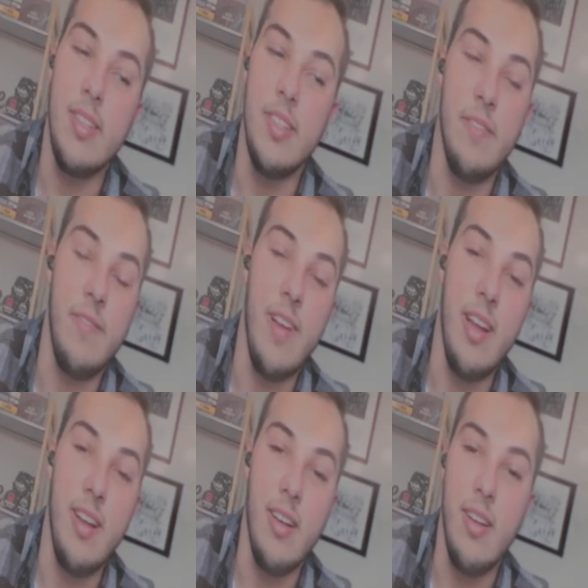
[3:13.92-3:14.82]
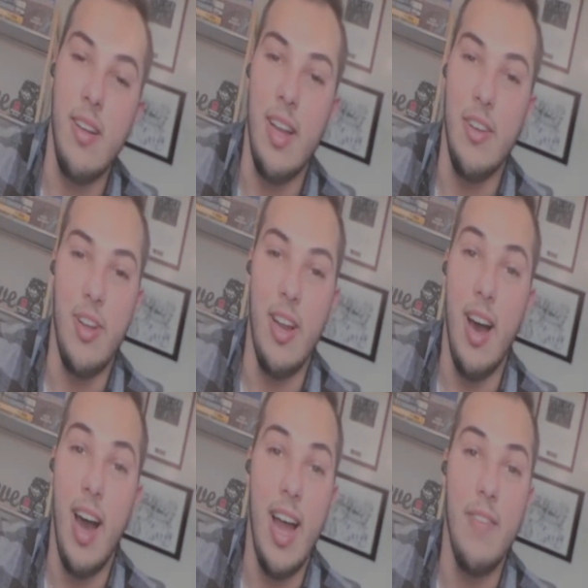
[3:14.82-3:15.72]
This isn't fair. And I try to
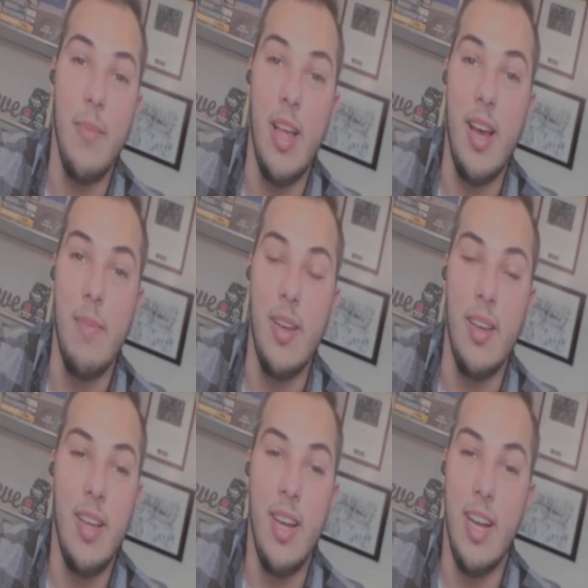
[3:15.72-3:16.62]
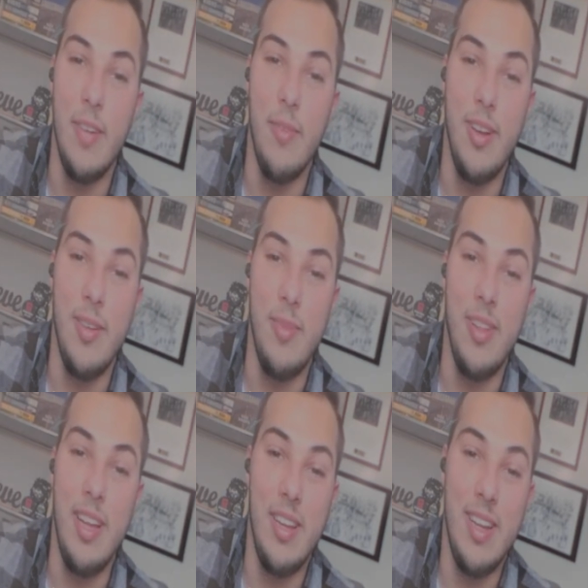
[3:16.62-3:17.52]
hide from them. And I didn't want to play.